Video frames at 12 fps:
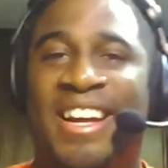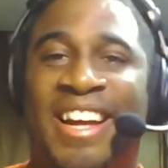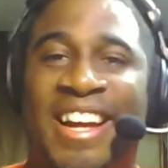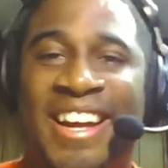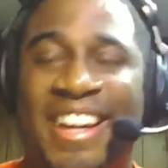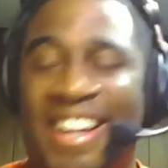
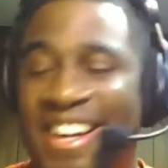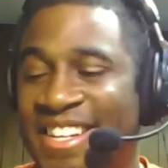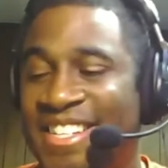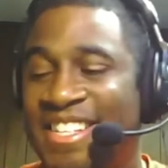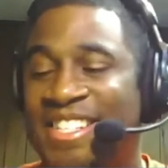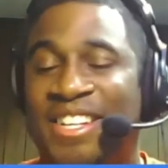
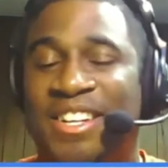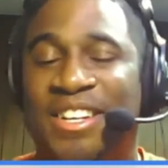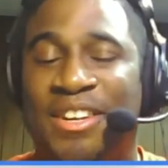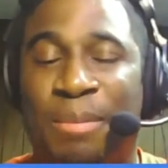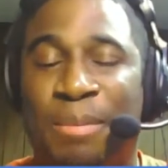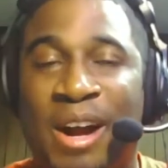and just
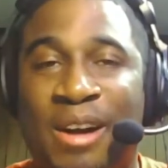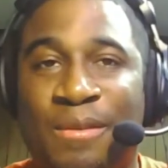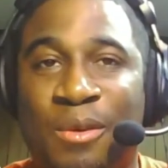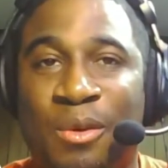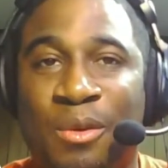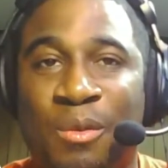the
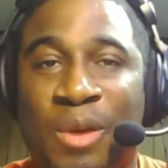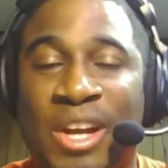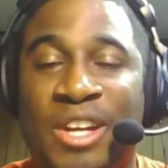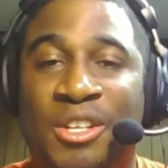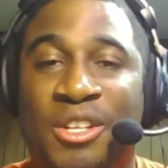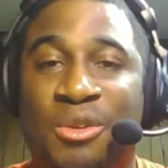powerful way
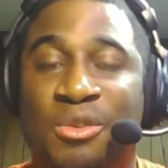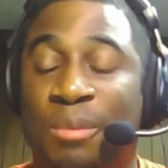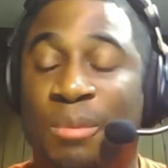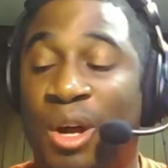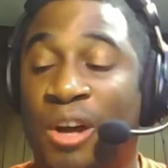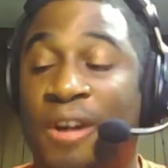you can use a
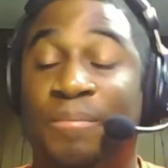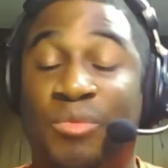blog.